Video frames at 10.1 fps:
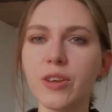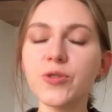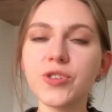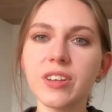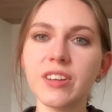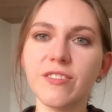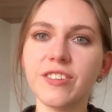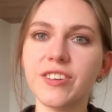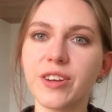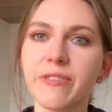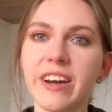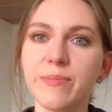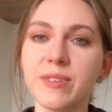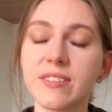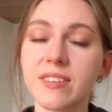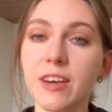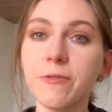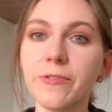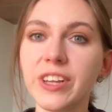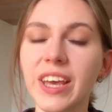usually read requirements
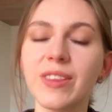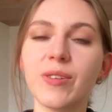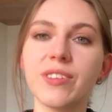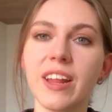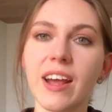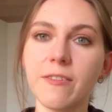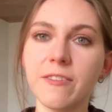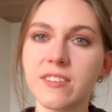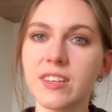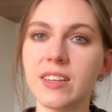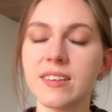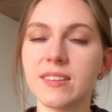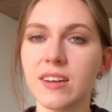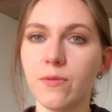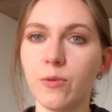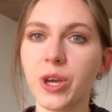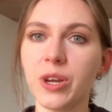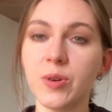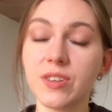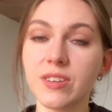carefully, and only after that I start
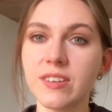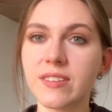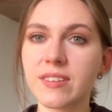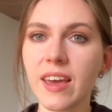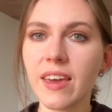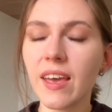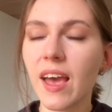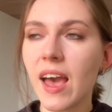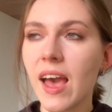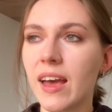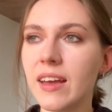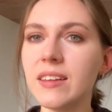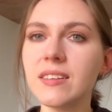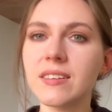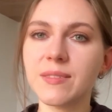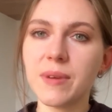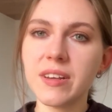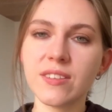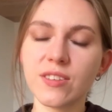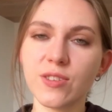working on the essay. And as a
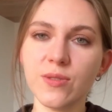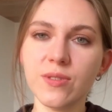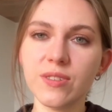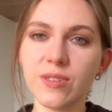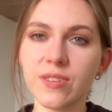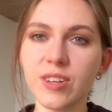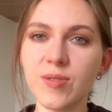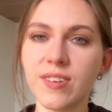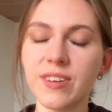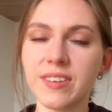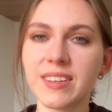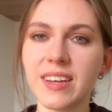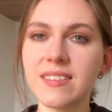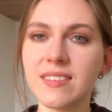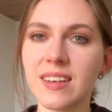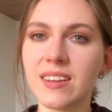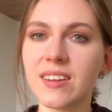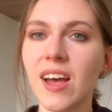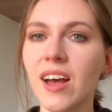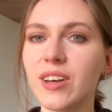master student, you need to understand that
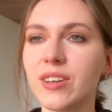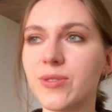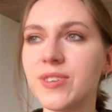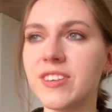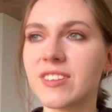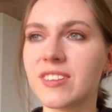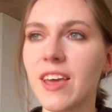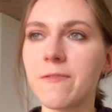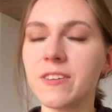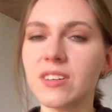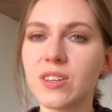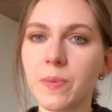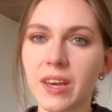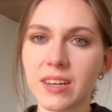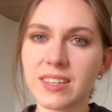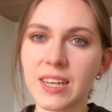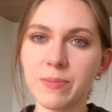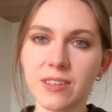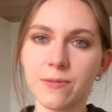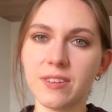your essay will not be
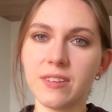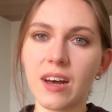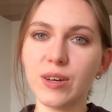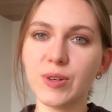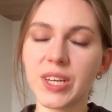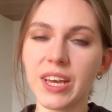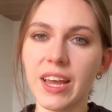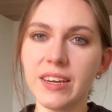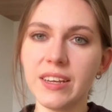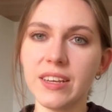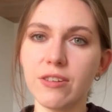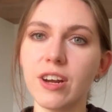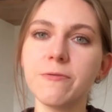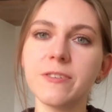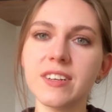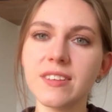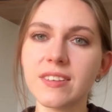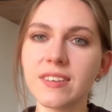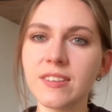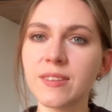accepted without any
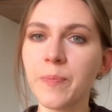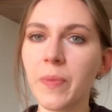references.